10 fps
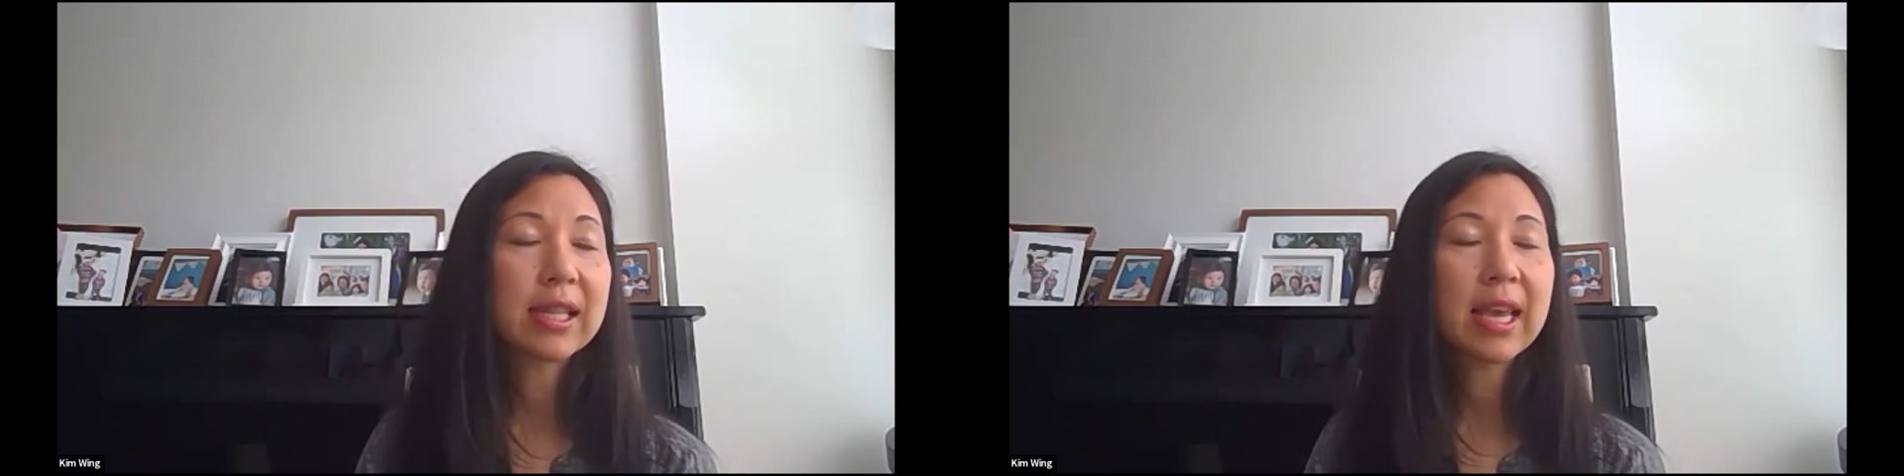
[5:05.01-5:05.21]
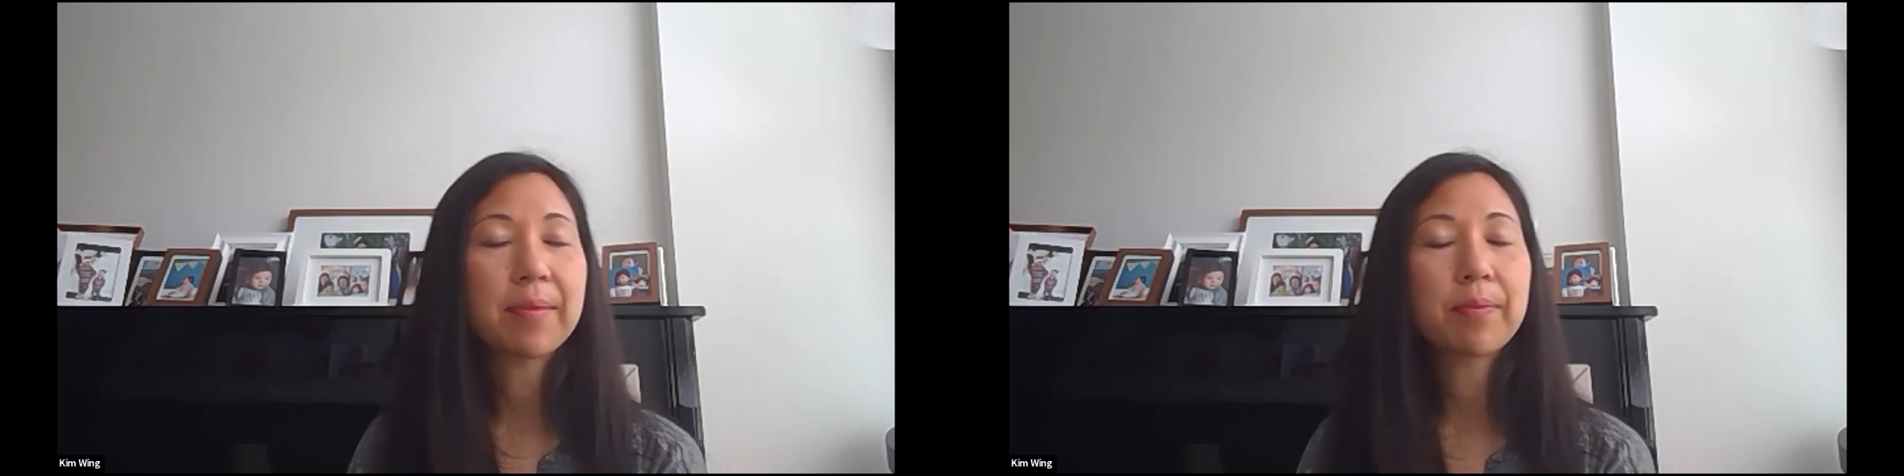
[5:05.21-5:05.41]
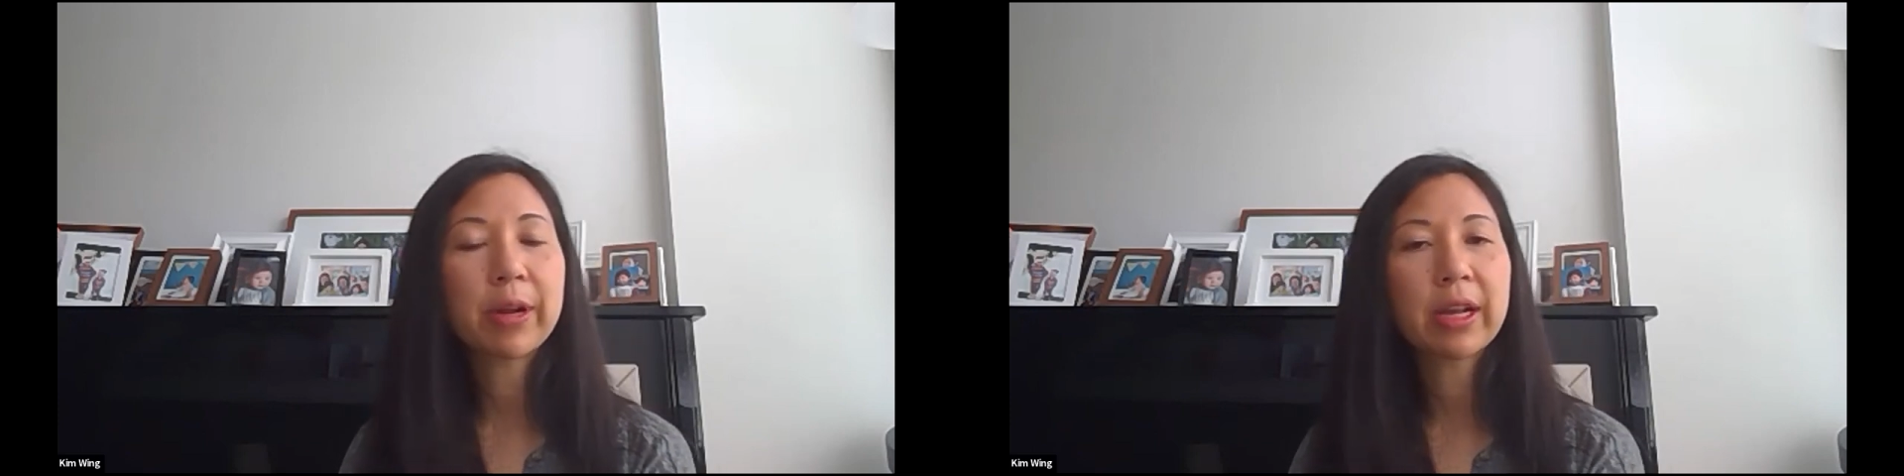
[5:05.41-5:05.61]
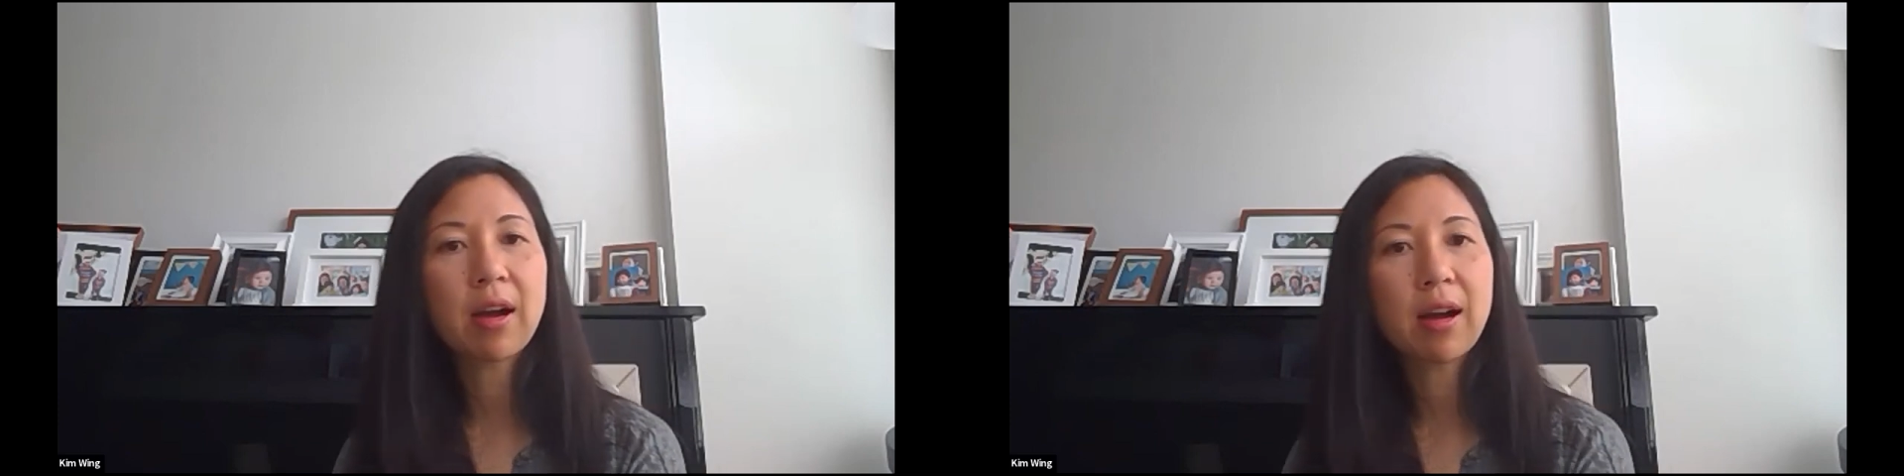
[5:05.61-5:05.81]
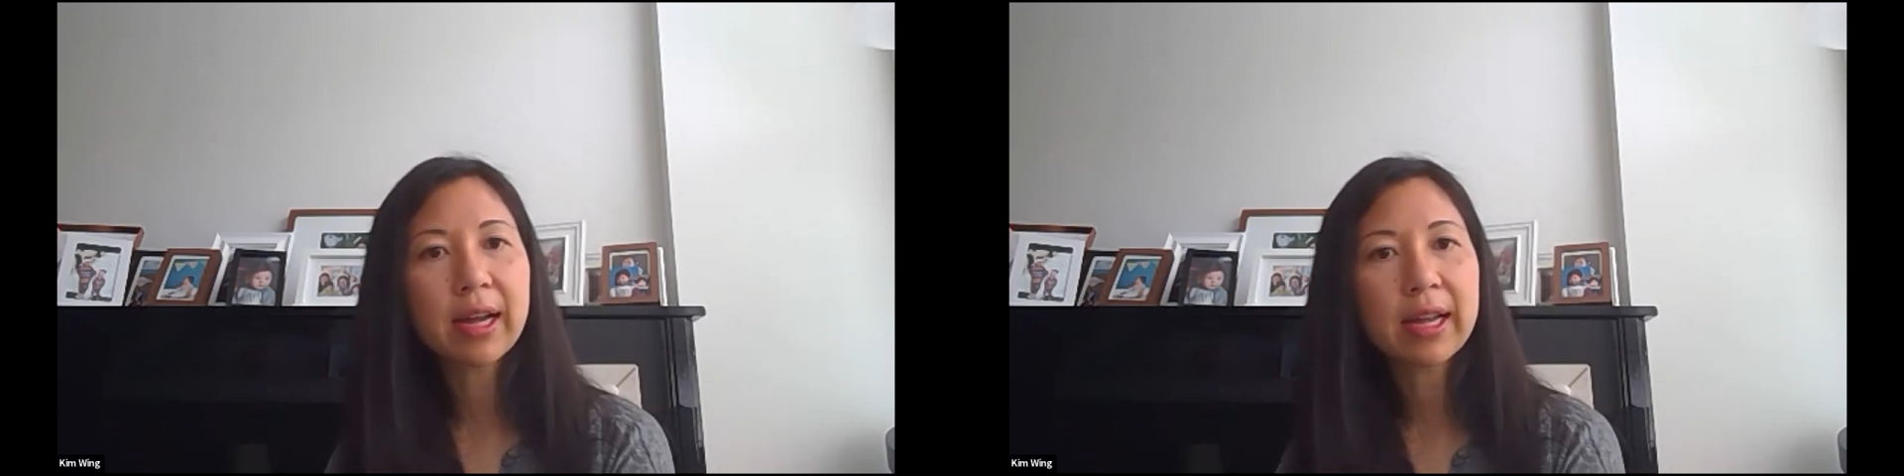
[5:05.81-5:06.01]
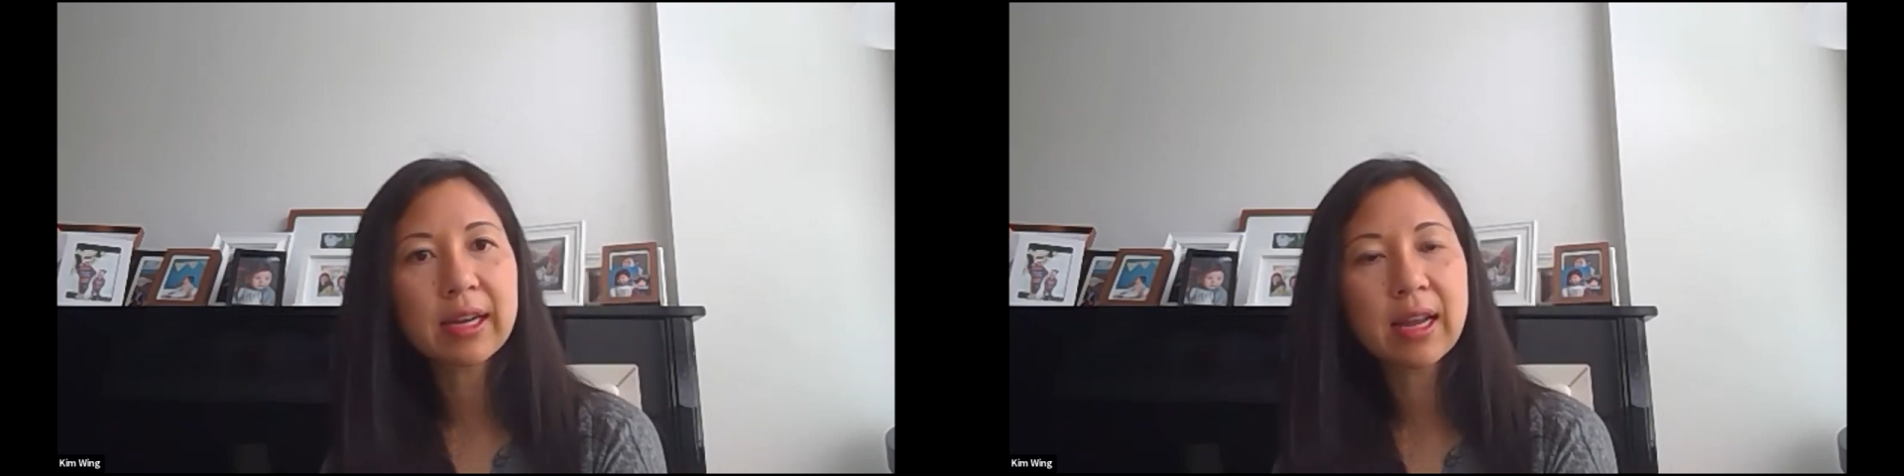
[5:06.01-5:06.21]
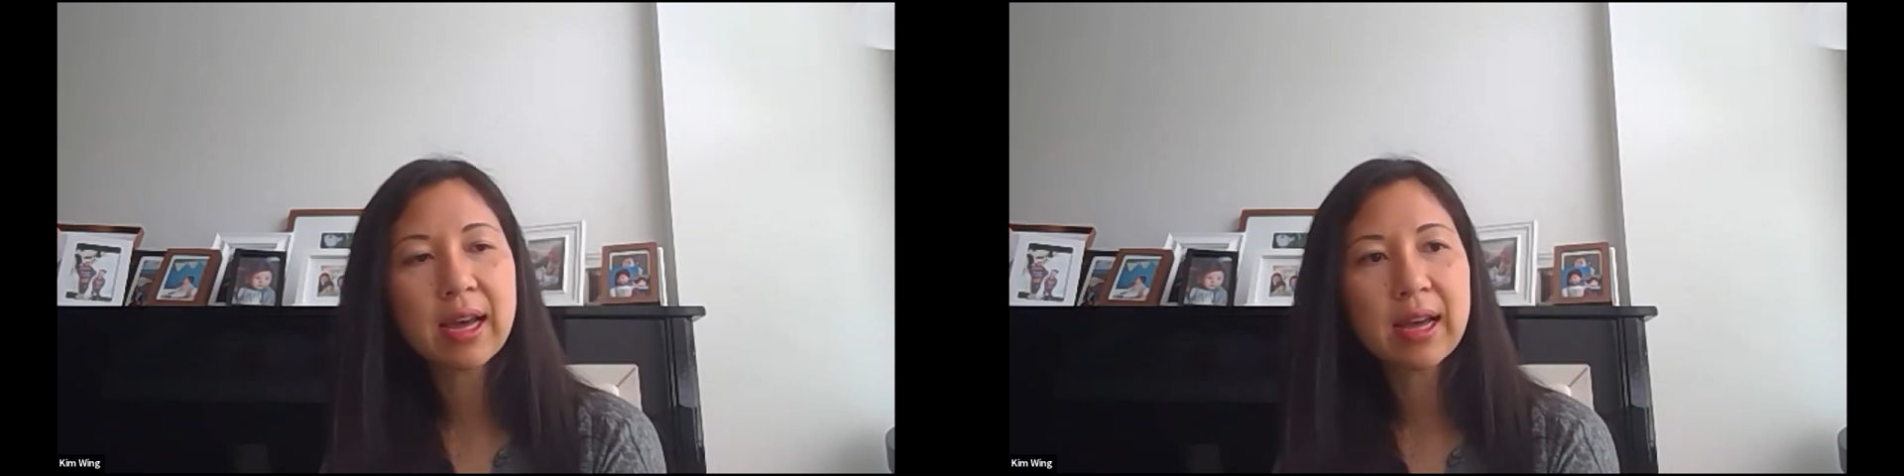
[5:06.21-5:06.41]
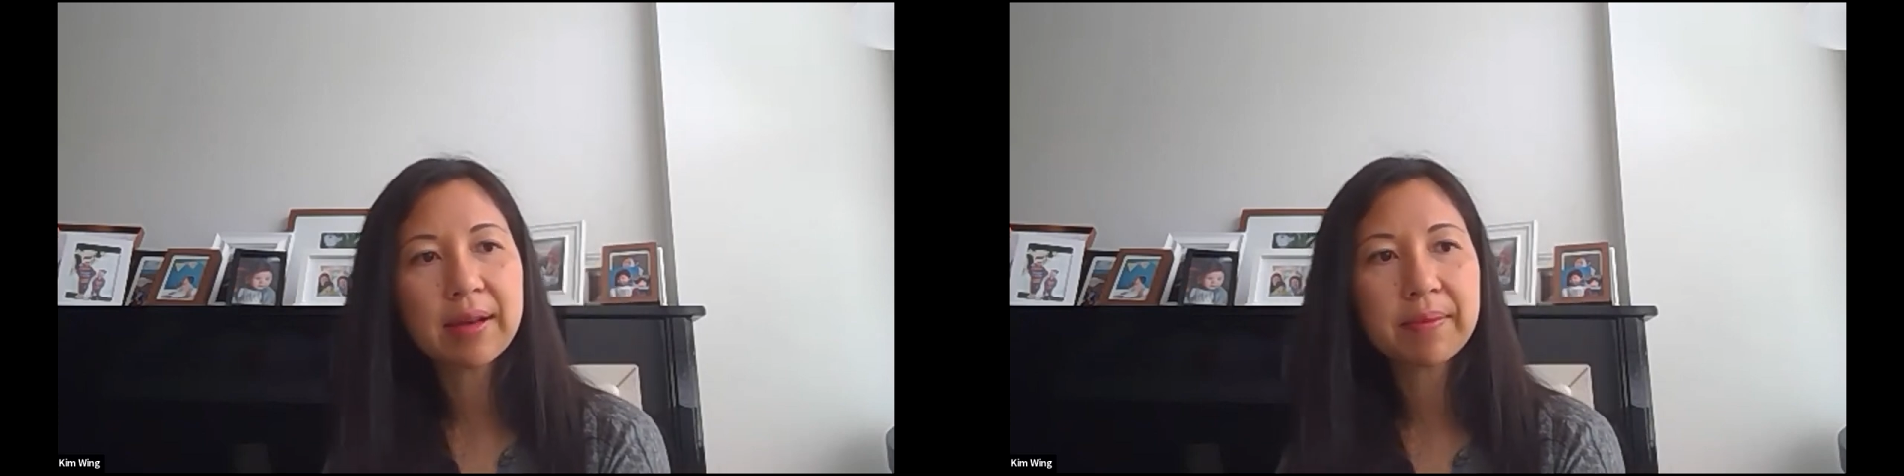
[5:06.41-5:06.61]
they bring on
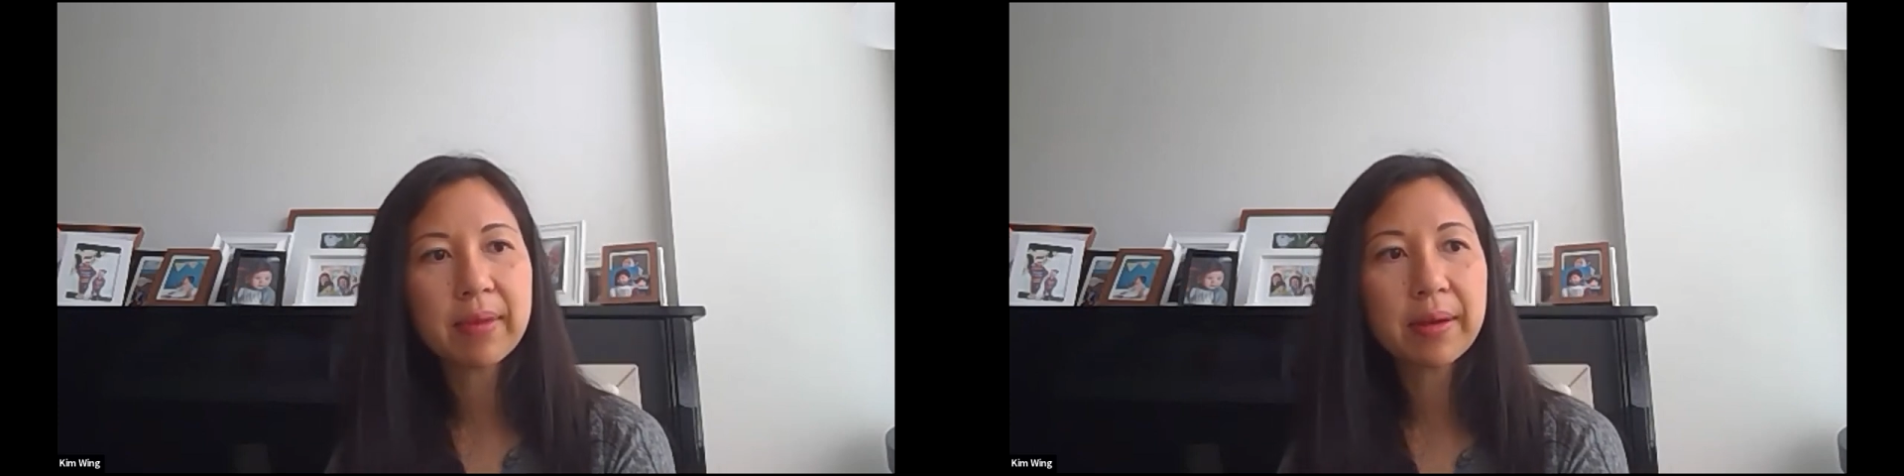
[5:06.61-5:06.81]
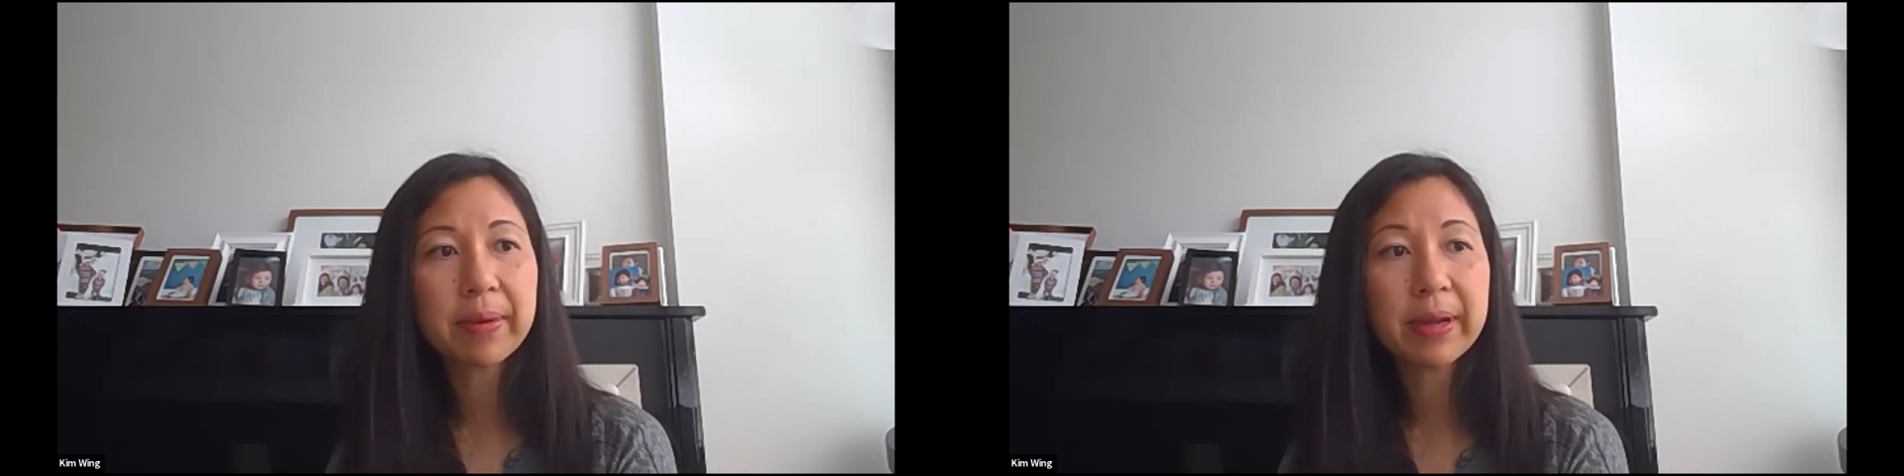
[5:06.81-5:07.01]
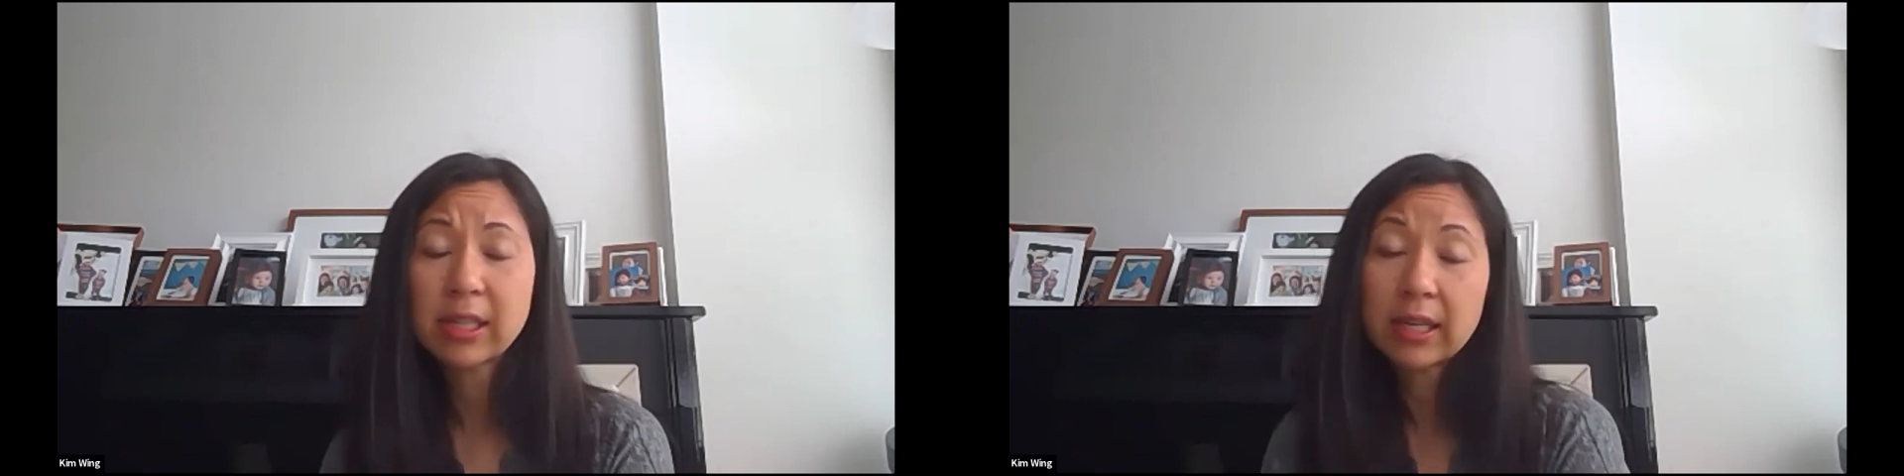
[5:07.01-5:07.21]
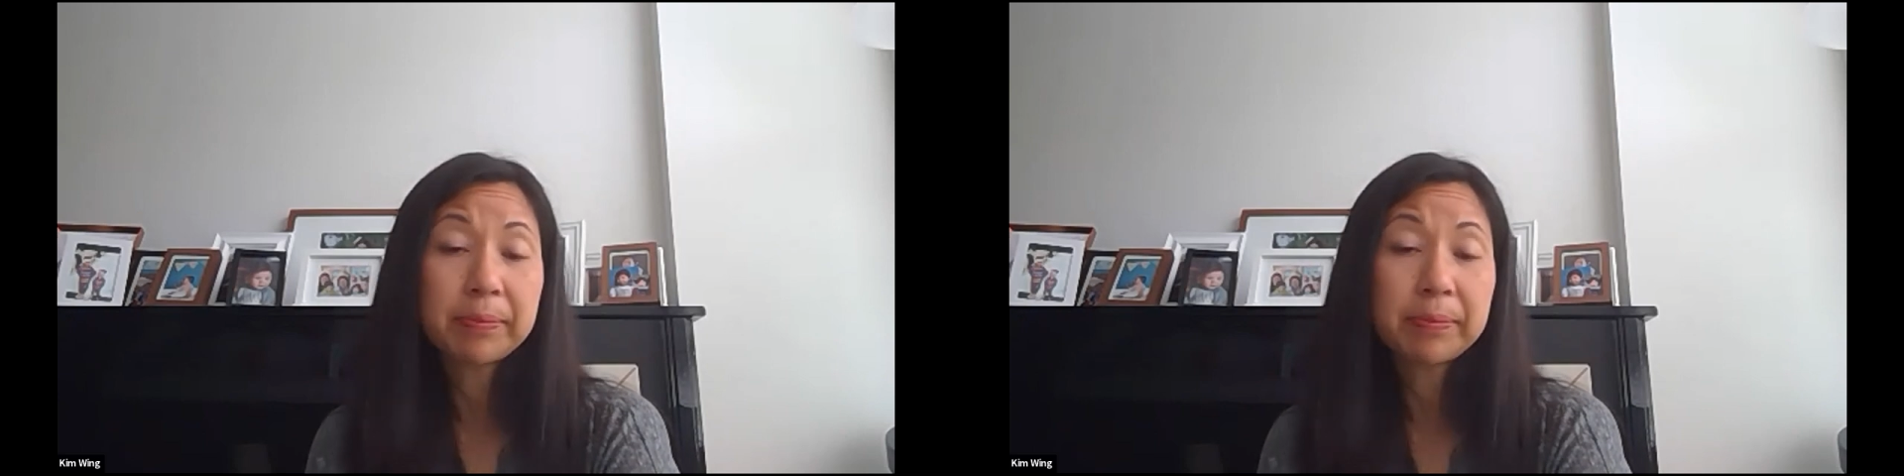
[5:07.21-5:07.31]
a